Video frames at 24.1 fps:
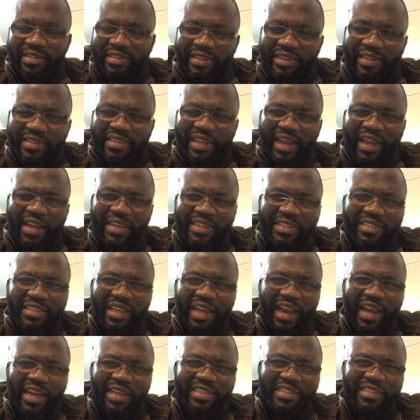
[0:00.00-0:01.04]

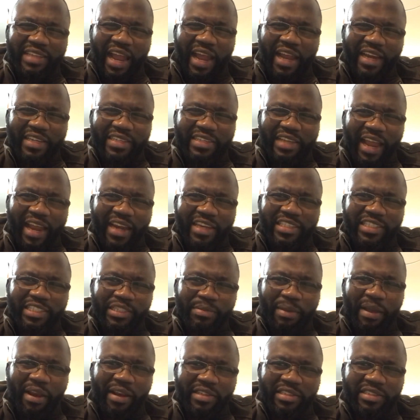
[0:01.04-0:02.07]
That
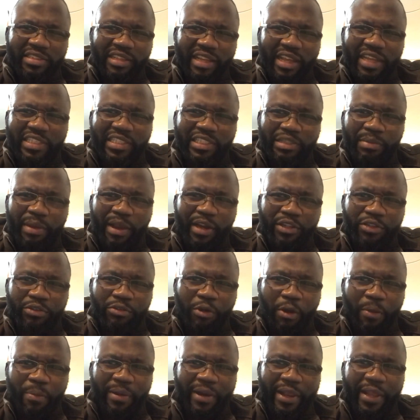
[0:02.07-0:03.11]
smells
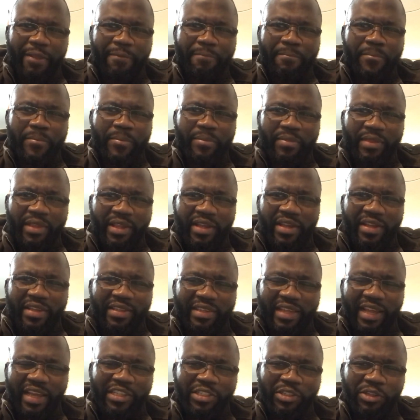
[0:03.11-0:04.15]
robbery.
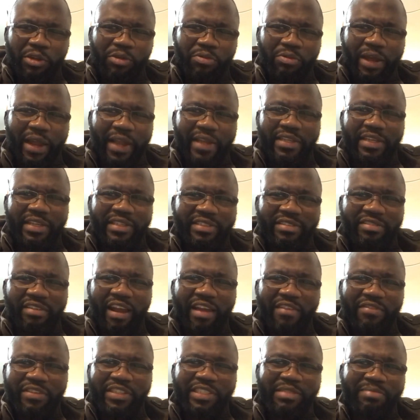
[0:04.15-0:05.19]
That's not right.
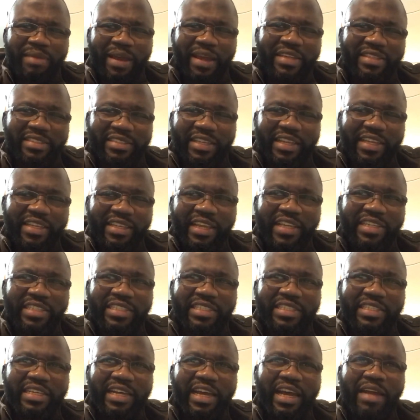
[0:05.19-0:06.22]
Drivers might see
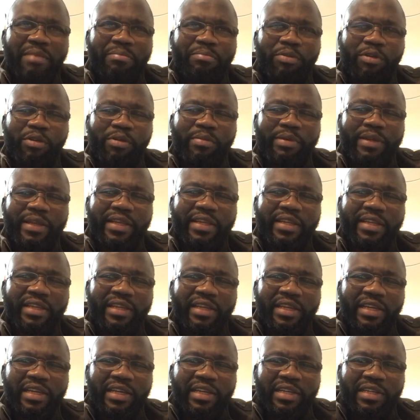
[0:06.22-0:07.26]
this and probably
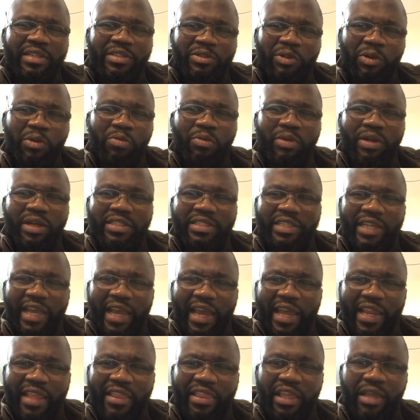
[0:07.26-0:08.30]
don't want to say
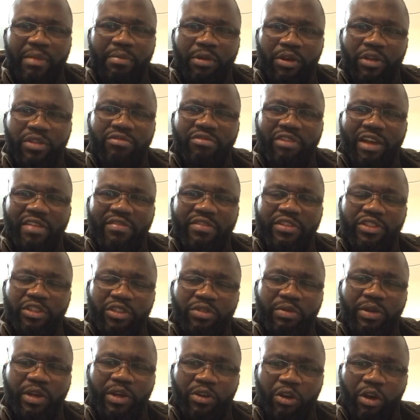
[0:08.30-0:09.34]
anything because drivers just
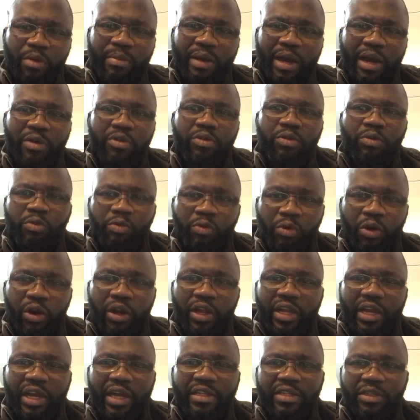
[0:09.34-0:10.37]
want to come out,
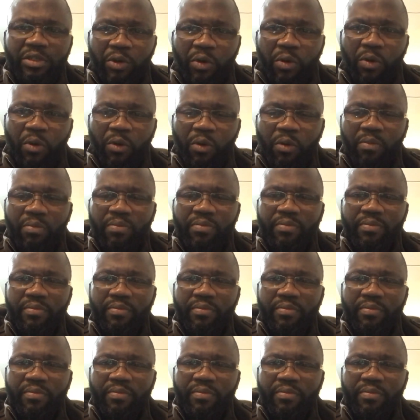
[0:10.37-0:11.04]
work, and go home.